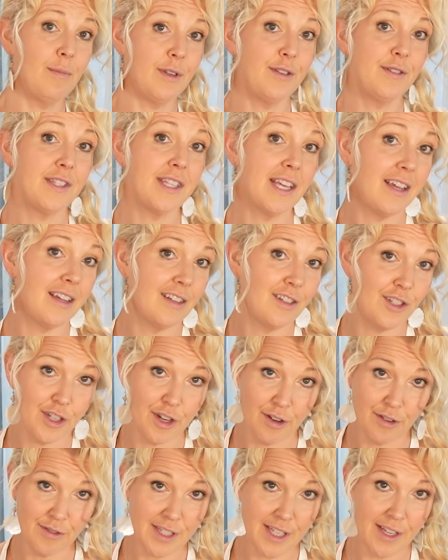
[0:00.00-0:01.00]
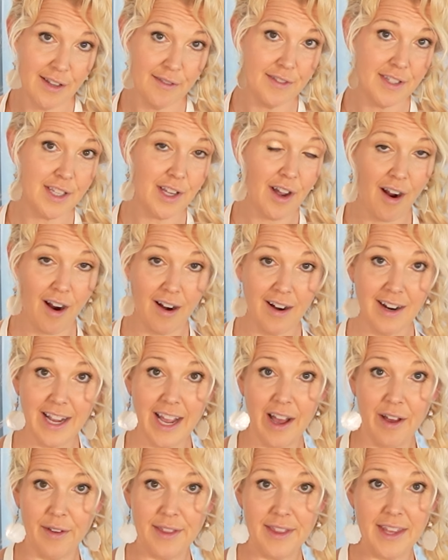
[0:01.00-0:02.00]
using Joseph's Heart
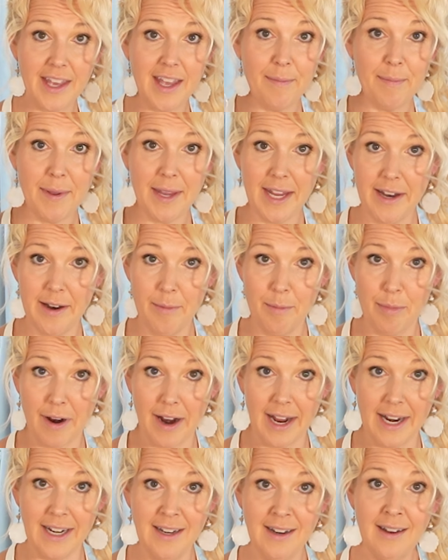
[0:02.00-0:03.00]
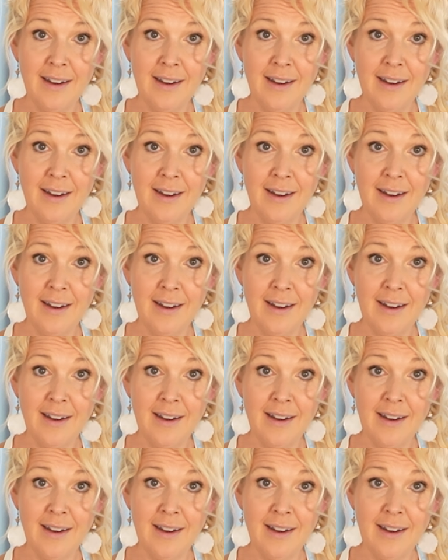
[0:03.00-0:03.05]
Healthy pita bread.